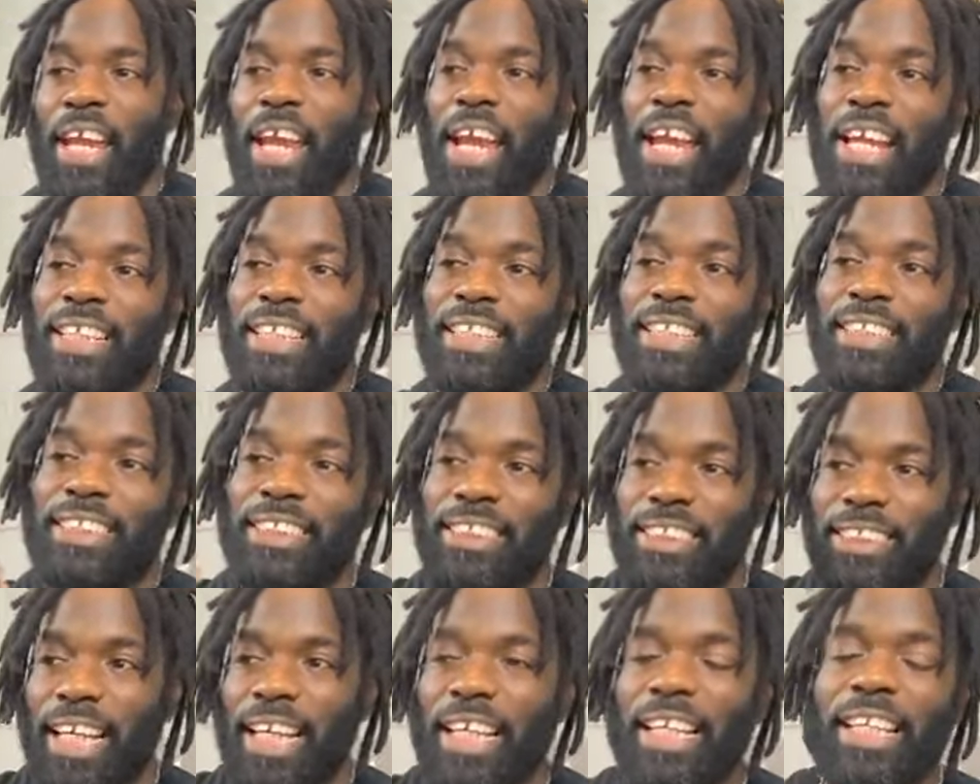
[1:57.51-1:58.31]
and the
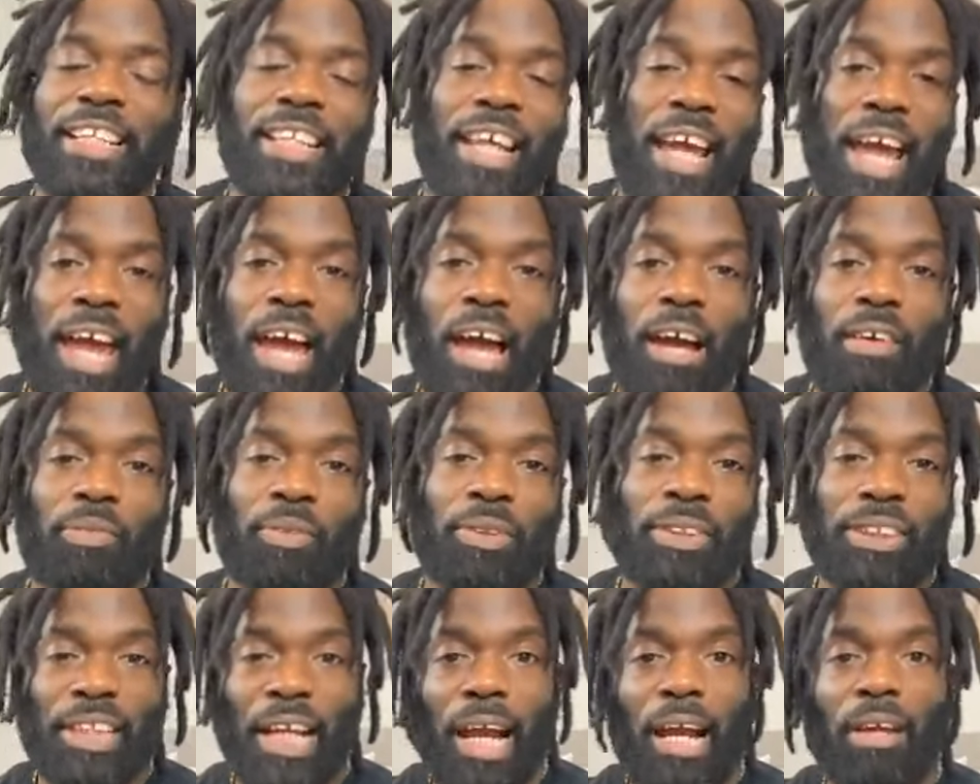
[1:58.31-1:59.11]
second
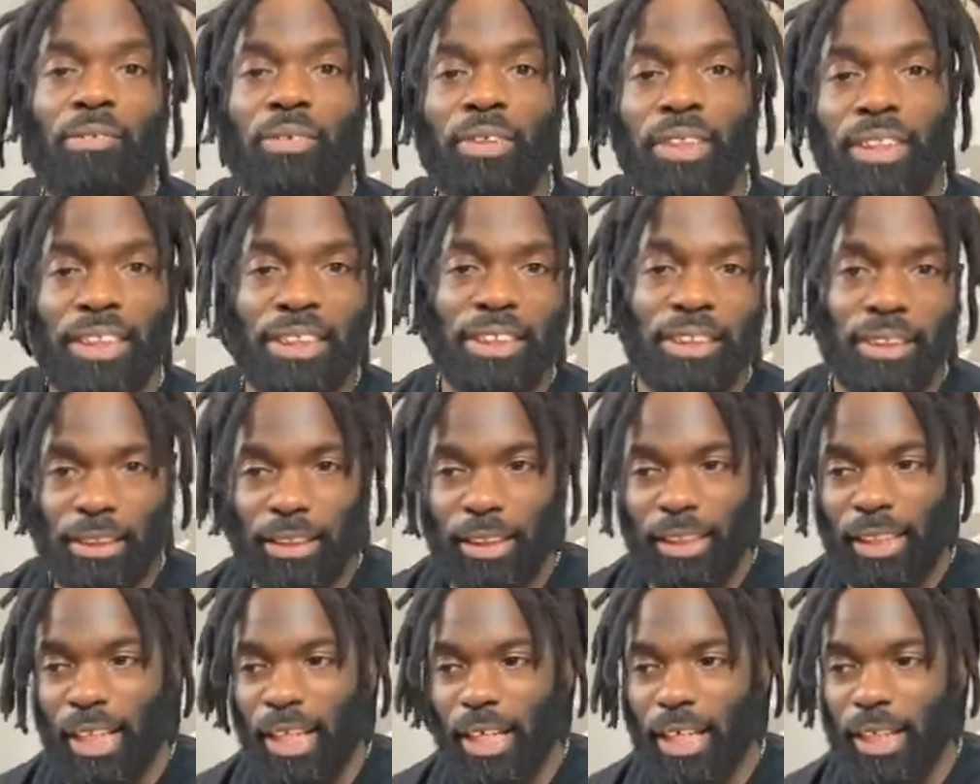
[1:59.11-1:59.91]
half, which got released
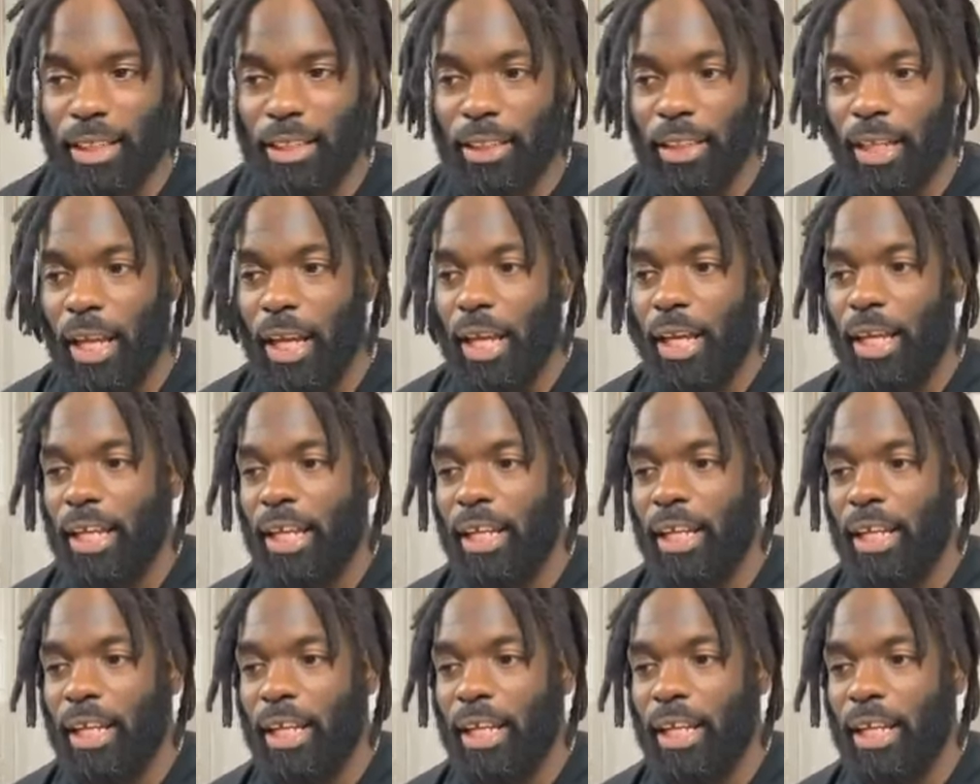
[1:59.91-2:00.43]
today,